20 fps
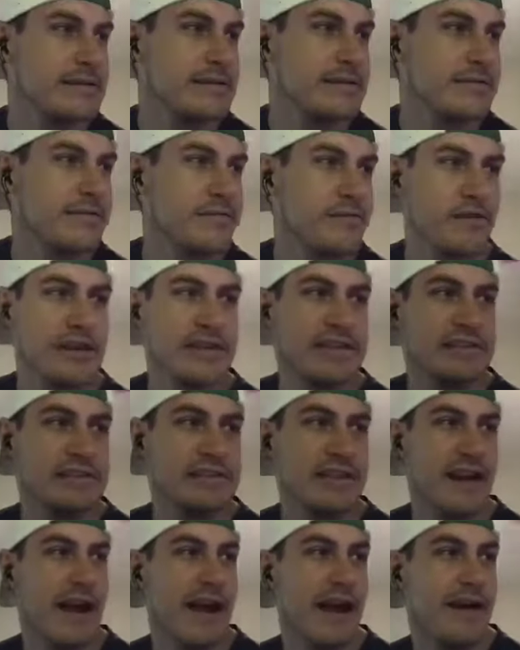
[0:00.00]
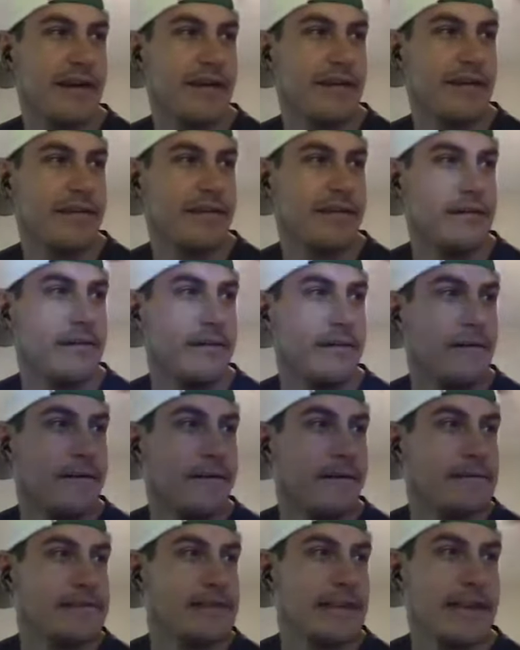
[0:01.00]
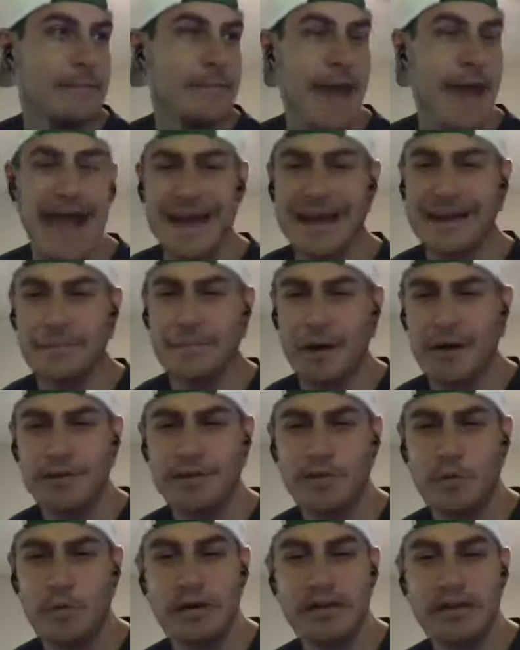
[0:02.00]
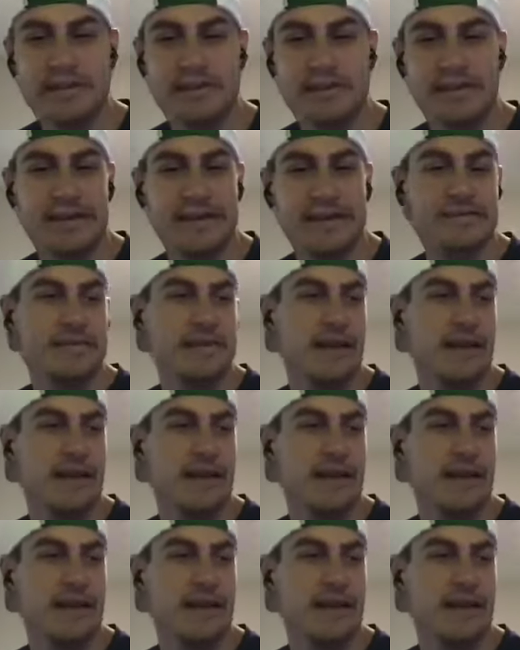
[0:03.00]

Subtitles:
freestyle, team handball 26.